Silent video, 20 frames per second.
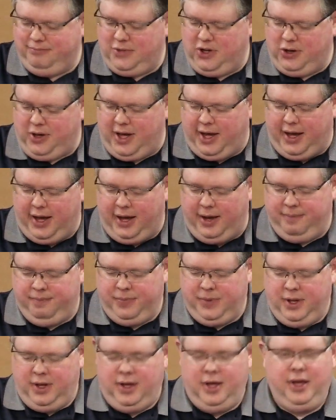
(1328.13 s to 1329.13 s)
Okay?
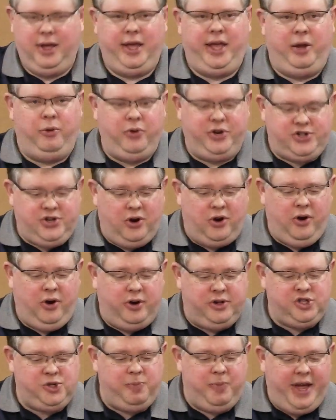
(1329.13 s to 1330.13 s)
He
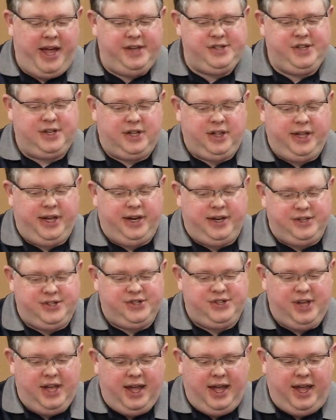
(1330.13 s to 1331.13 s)
returns basically to
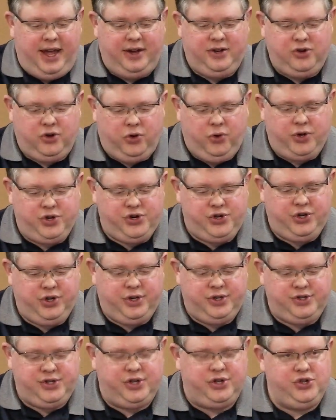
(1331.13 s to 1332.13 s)
say to
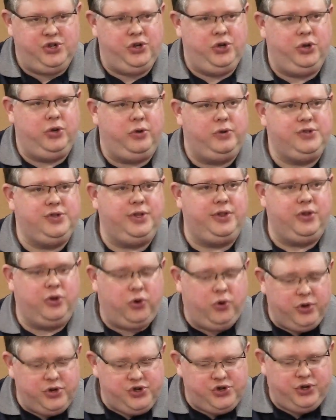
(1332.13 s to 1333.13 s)
Christians and Jews that the
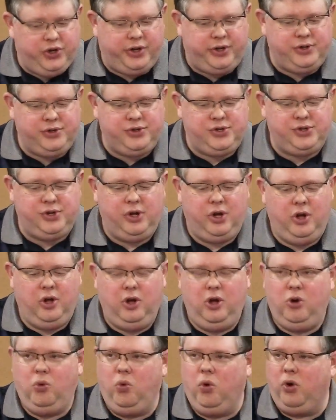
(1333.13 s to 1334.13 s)
Christians
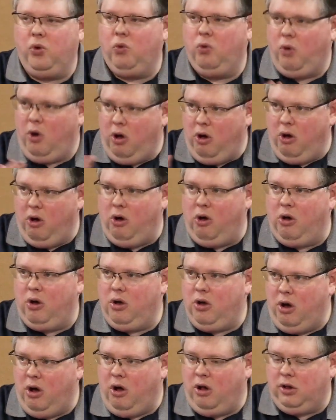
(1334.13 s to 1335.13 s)
were wrong
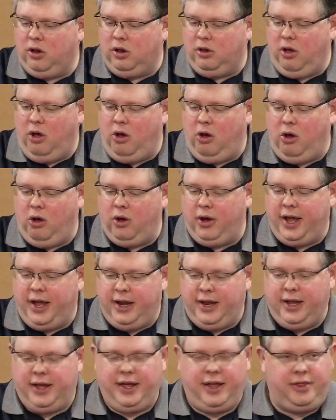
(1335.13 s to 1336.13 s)
all along and
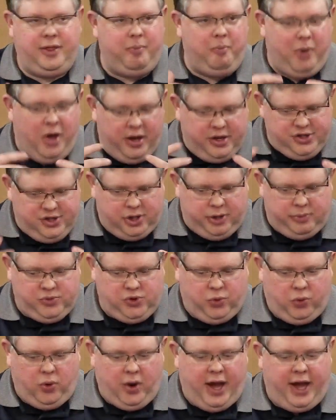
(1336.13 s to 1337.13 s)
the Muslims
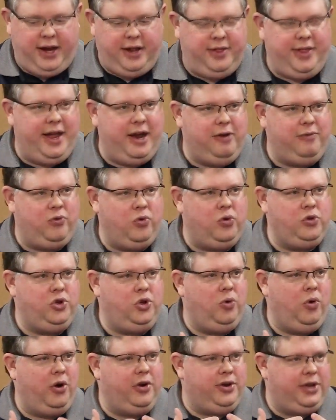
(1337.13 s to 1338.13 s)
were right, and therefore
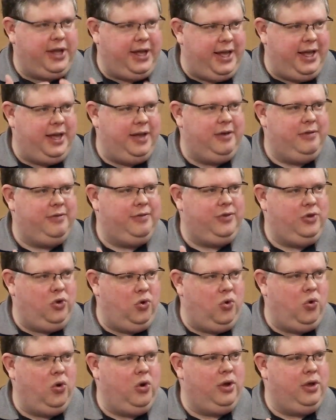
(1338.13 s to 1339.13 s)
you are to give
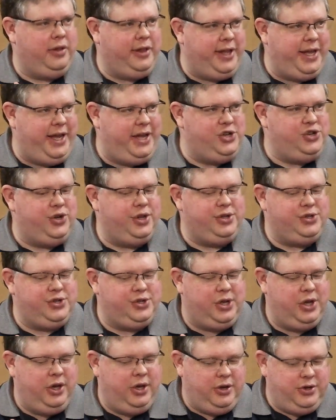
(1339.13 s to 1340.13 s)
your allegiance
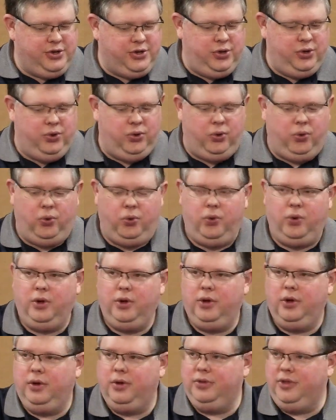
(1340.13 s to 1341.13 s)
to
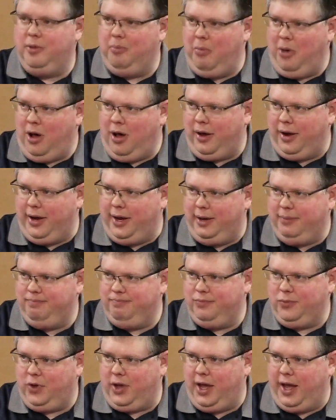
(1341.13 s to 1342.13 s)
the Mahdi.
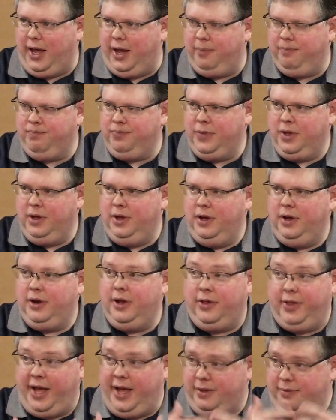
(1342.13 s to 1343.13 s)
Okay?
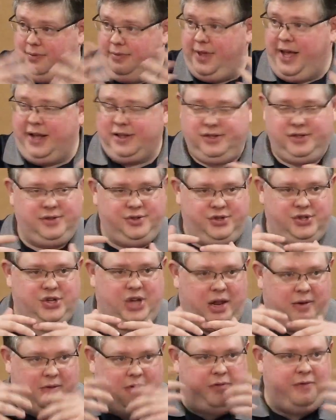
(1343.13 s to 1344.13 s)
Now that's just
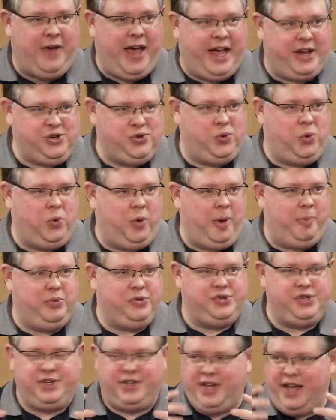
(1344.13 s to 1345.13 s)
kind of a factual
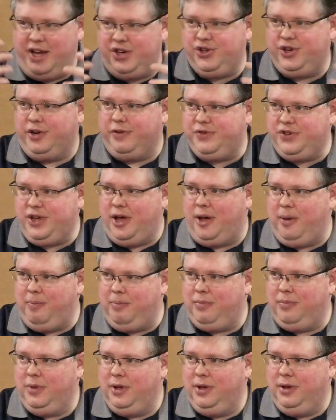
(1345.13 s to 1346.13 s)
representation of
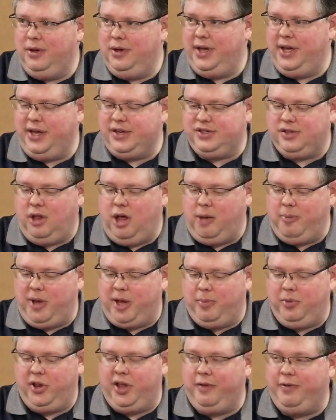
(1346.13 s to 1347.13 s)
some
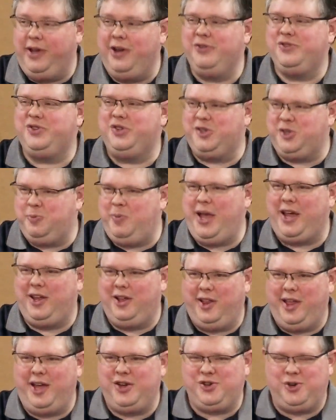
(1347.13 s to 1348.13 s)
Islamic belief. Here's the
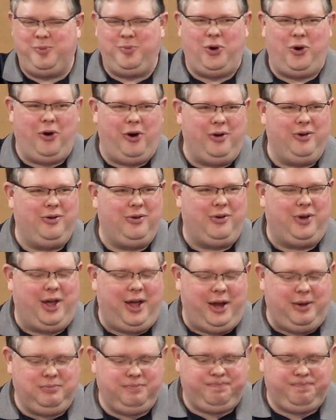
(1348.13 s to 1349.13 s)
speculation part. Okay?